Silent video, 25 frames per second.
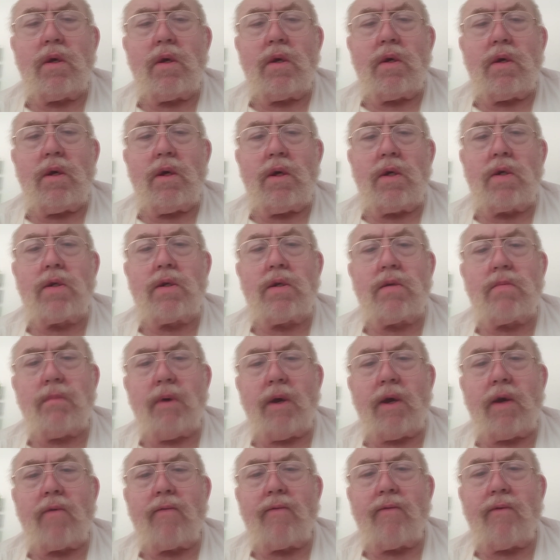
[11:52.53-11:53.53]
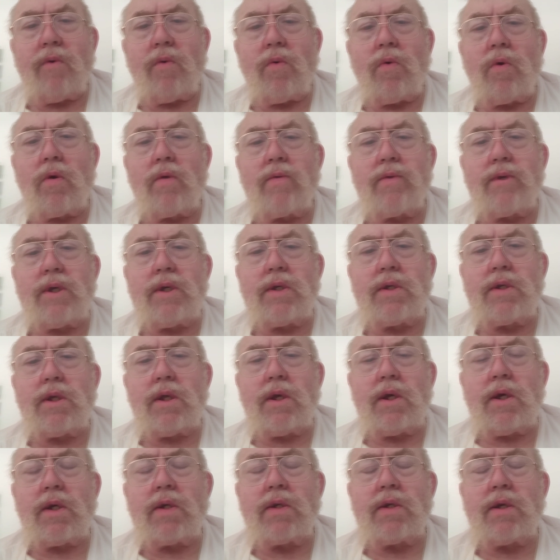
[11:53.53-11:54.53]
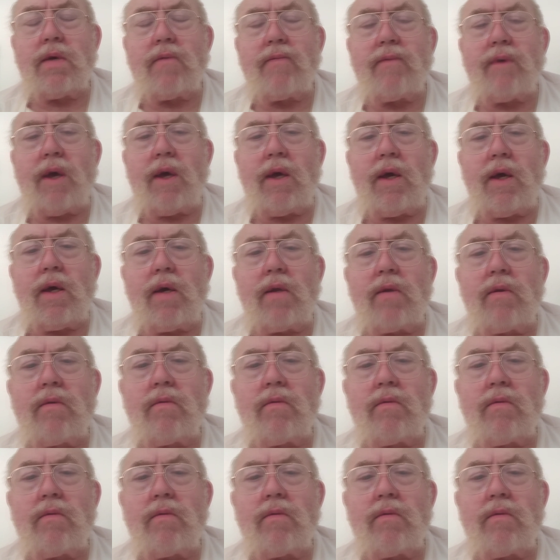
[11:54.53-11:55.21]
This is make 4 of these things I've had.